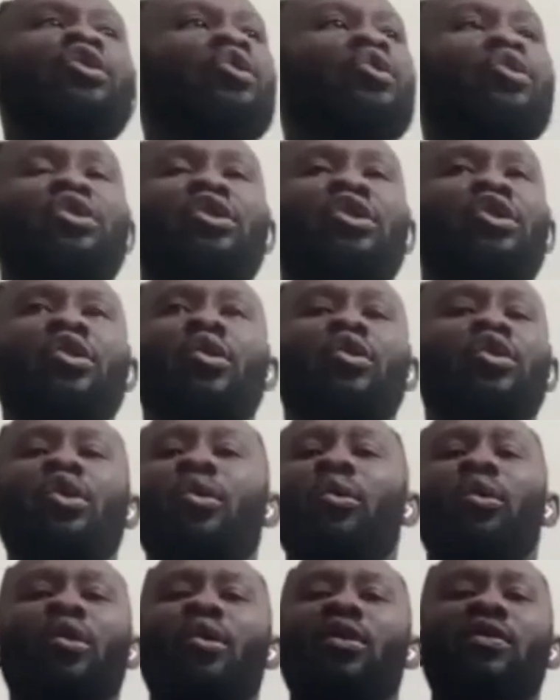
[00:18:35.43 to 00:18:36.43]
You
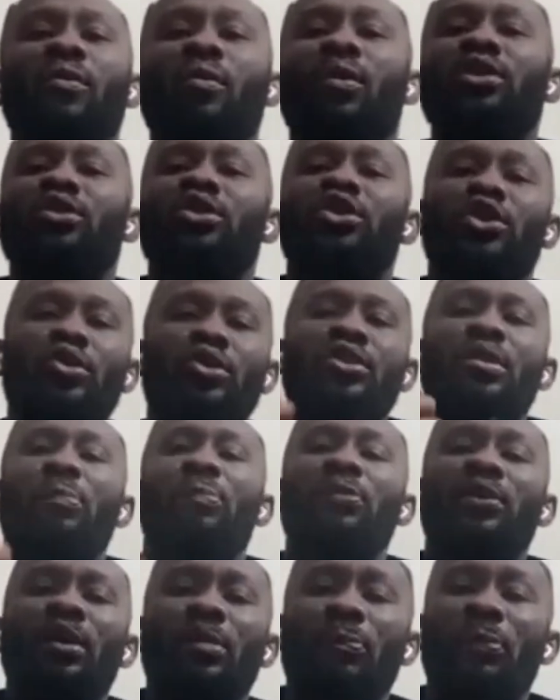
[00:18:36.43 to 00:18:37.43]
wouldn't even want
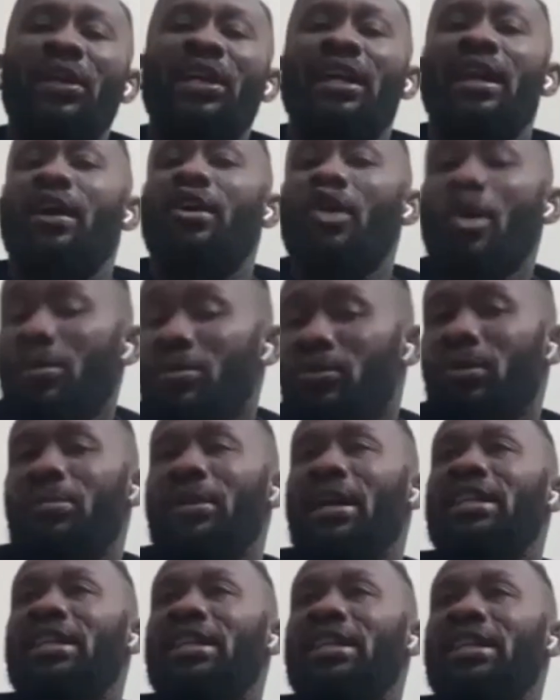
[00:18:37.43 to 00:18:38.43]
to choose the player
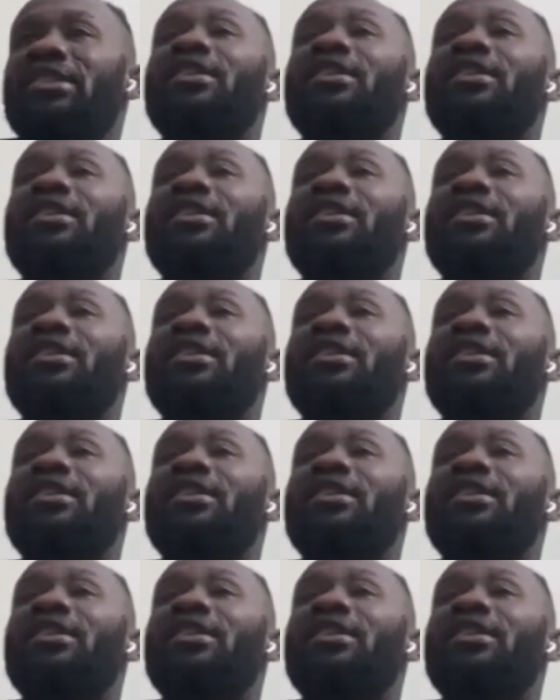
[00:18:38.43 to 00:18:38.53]
that comes